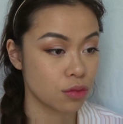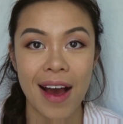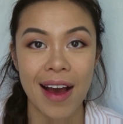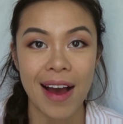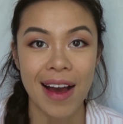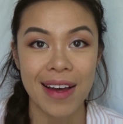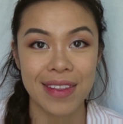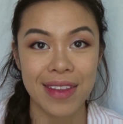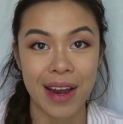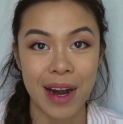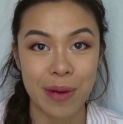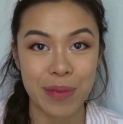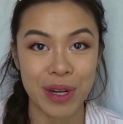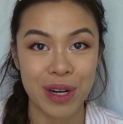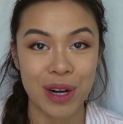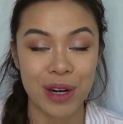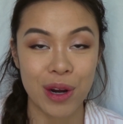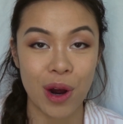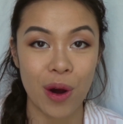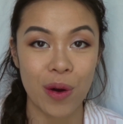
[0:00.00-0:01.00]
and then I'm
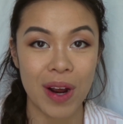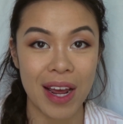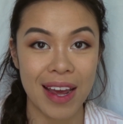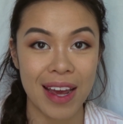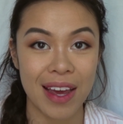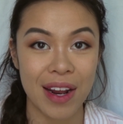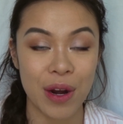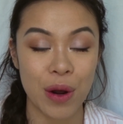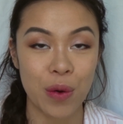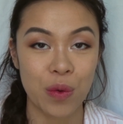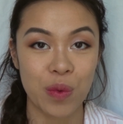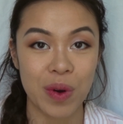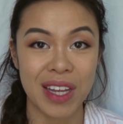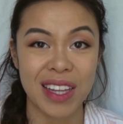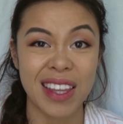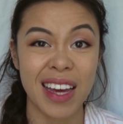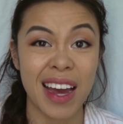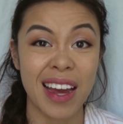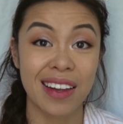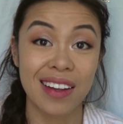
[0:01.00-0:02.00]
gonna go in
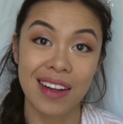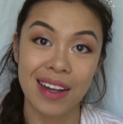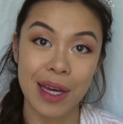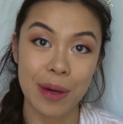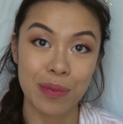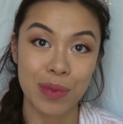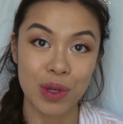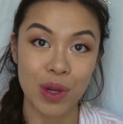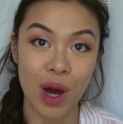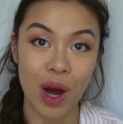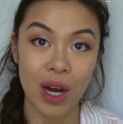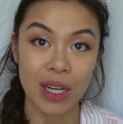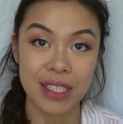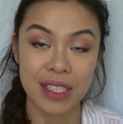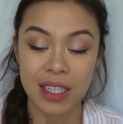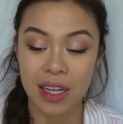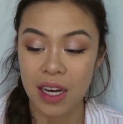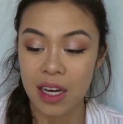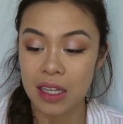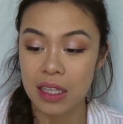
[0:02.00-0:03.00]
with a lip
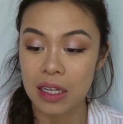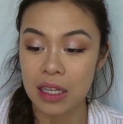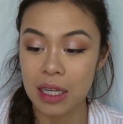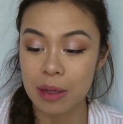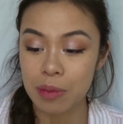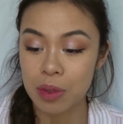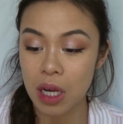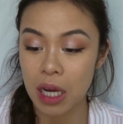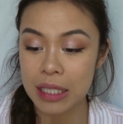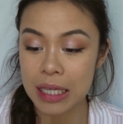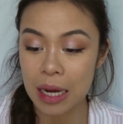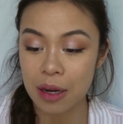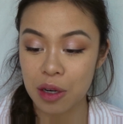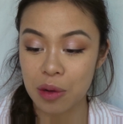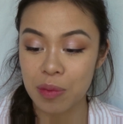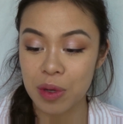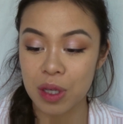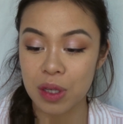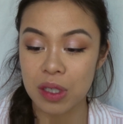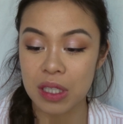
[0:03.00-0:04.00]
gloss. The lip gloss I'm gonna
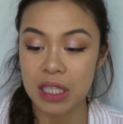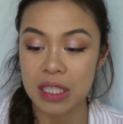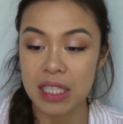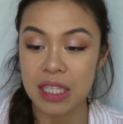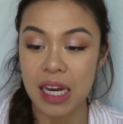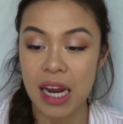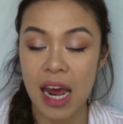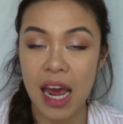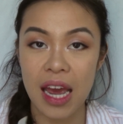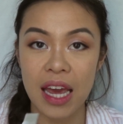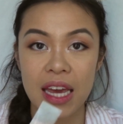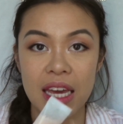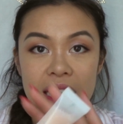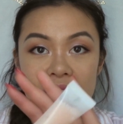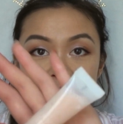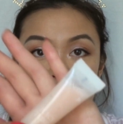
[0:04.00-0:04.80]
be using today is